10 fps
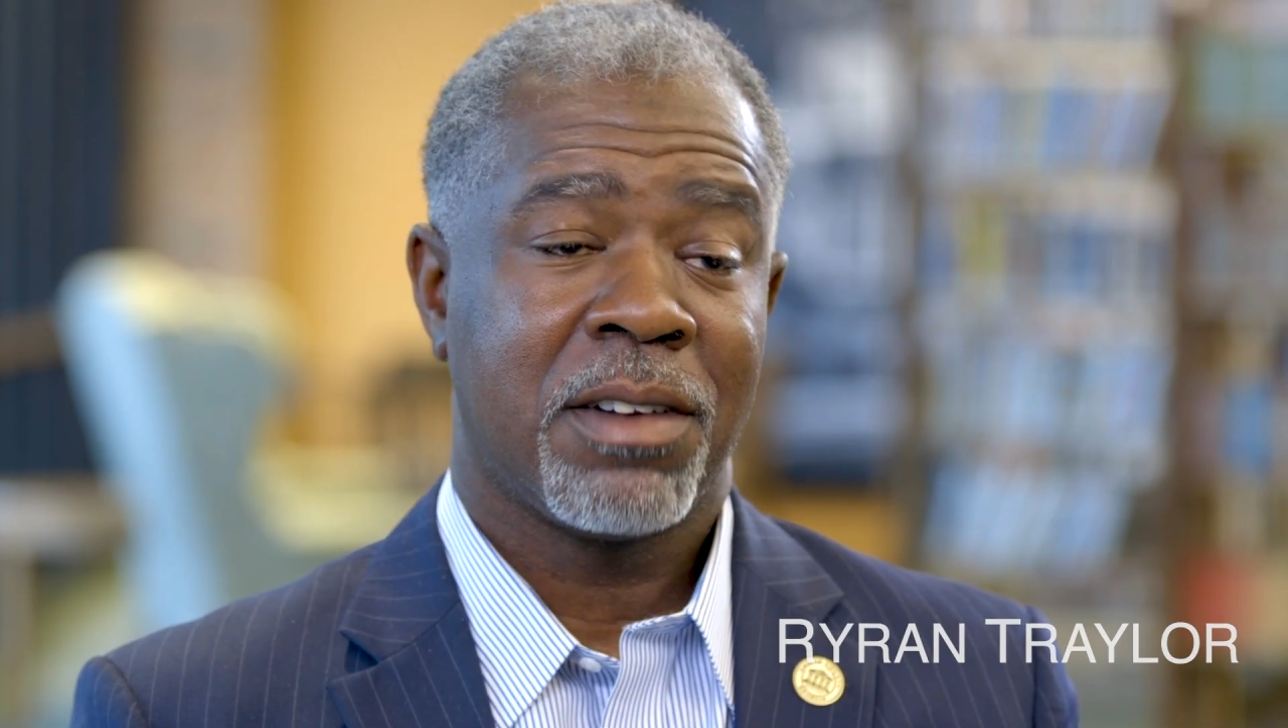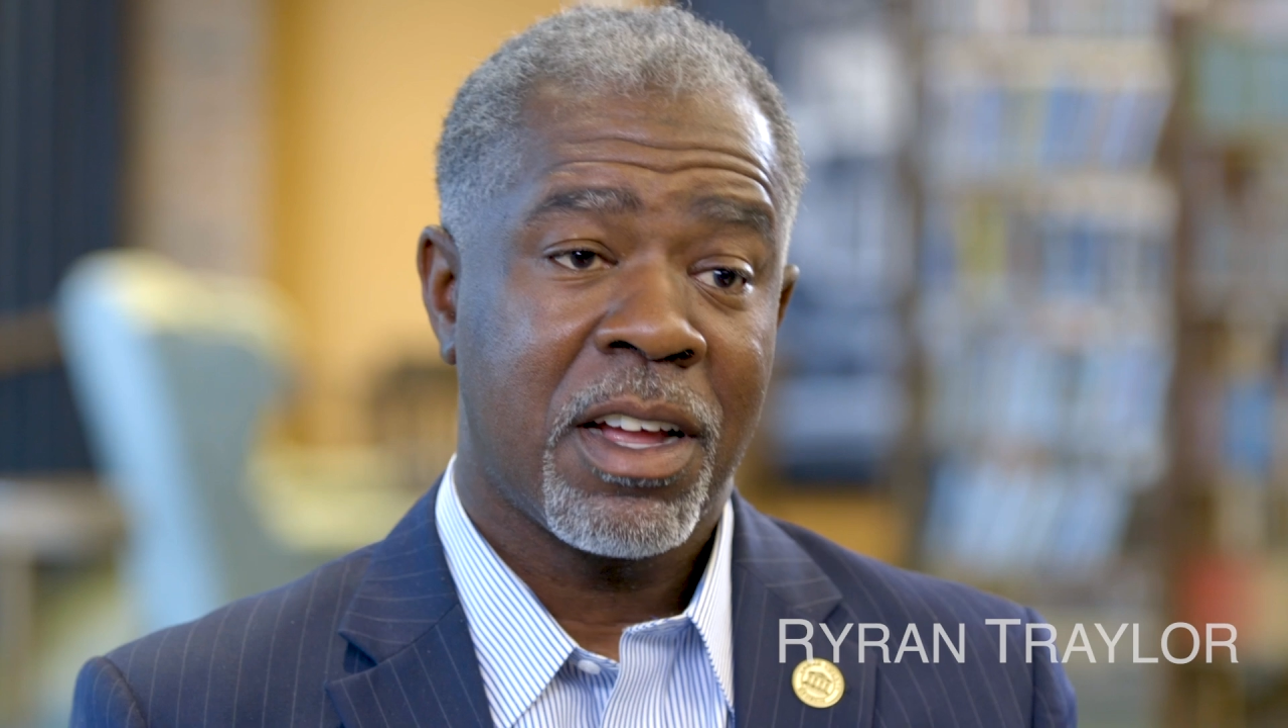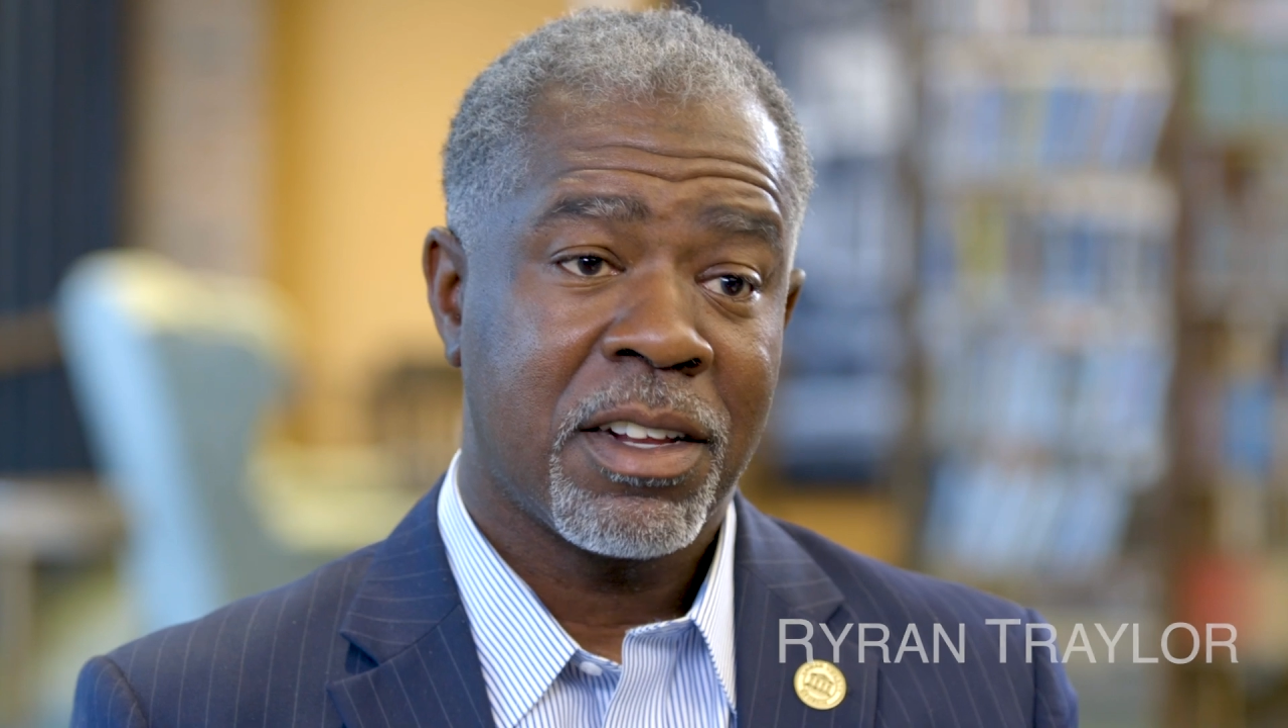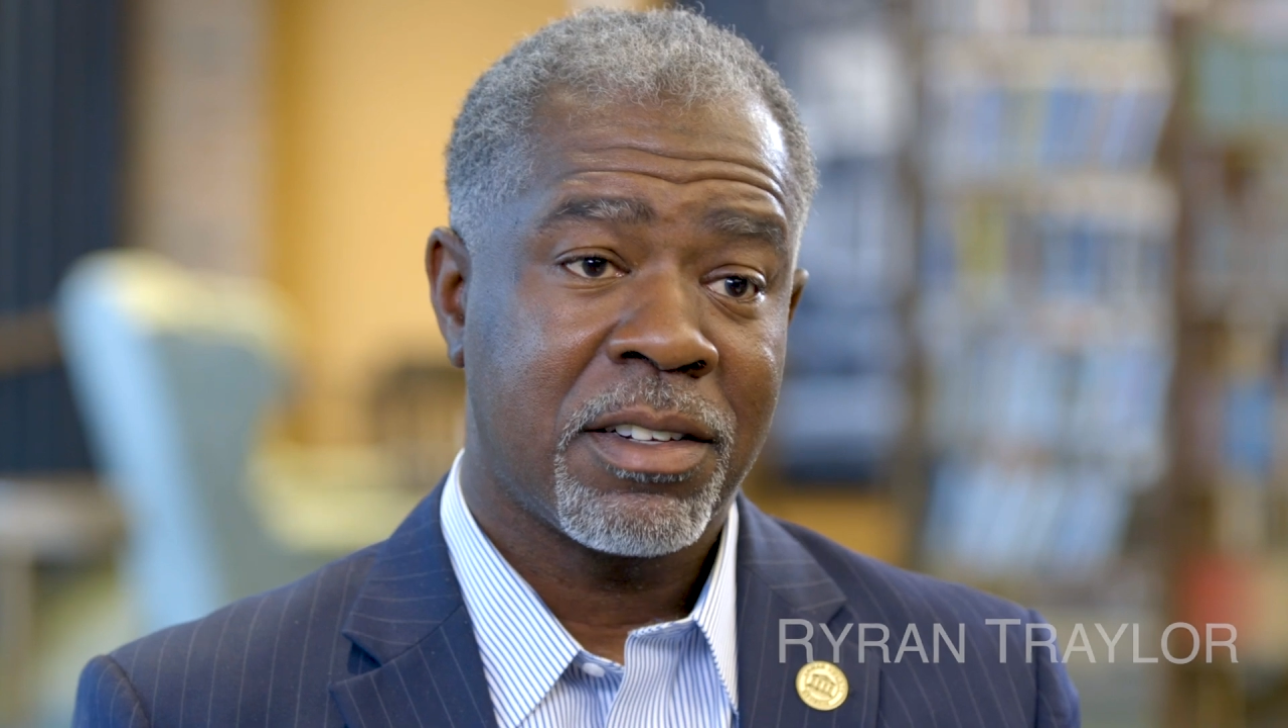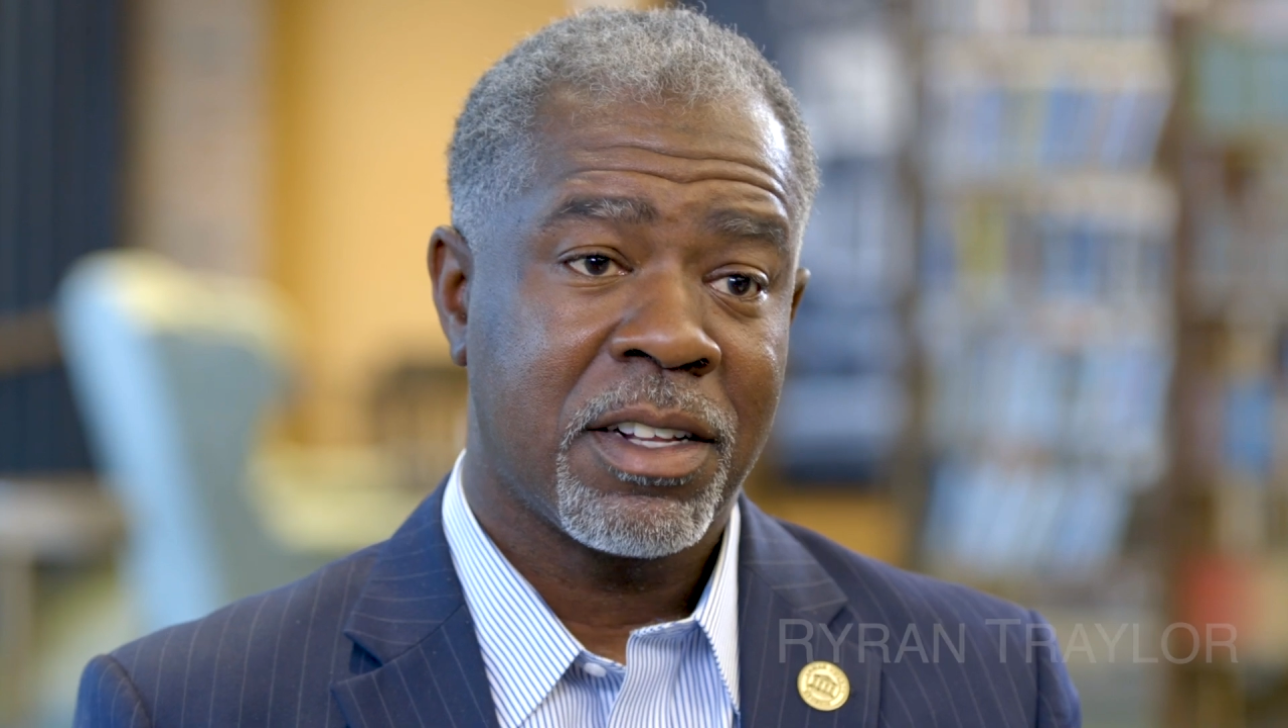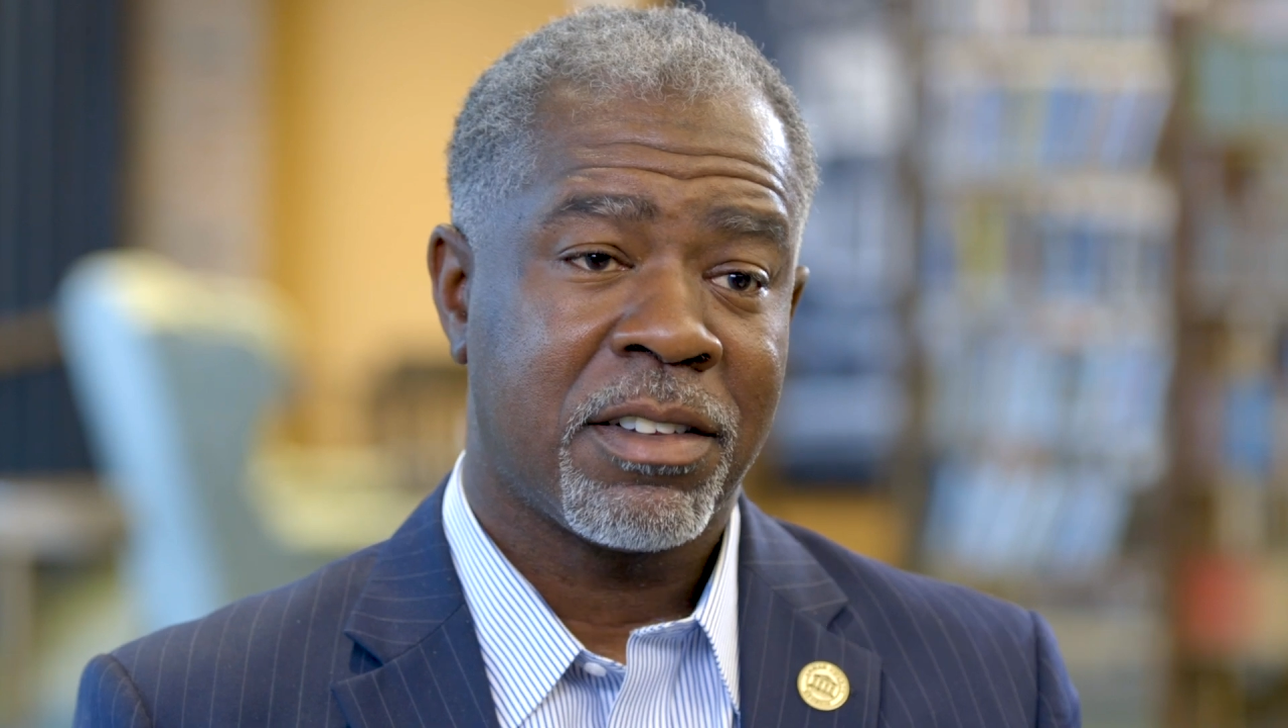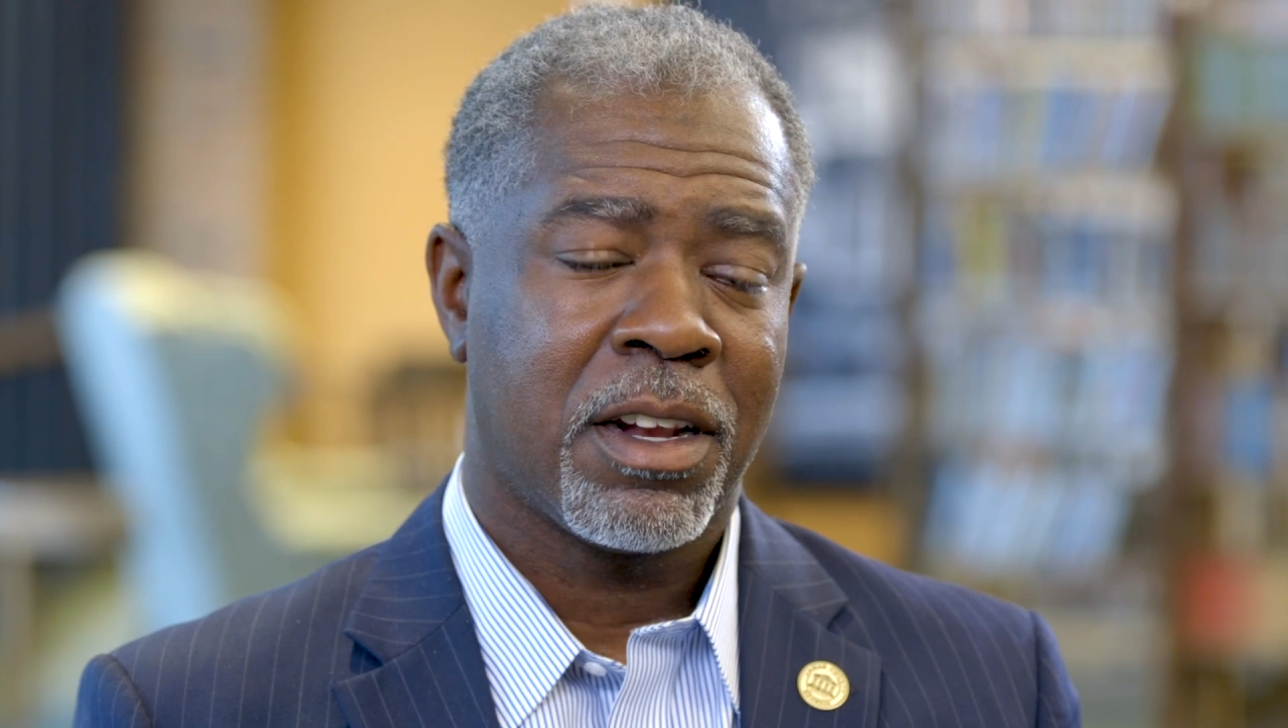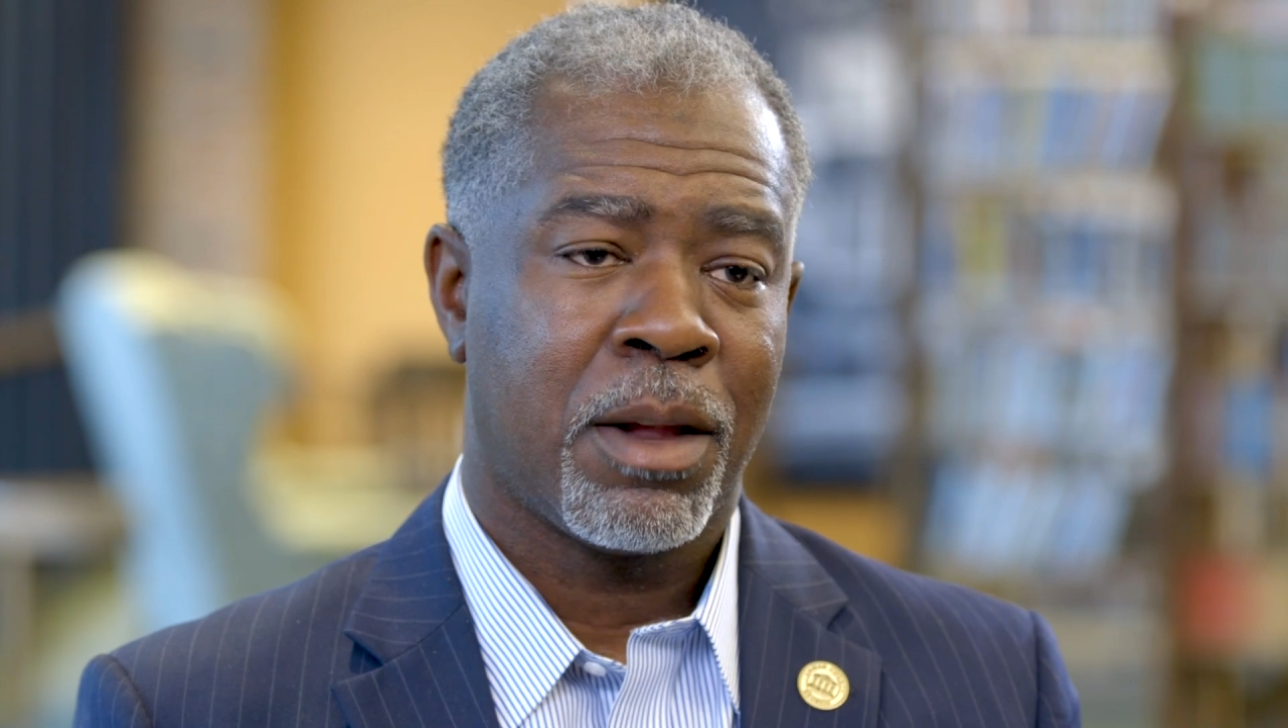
does is the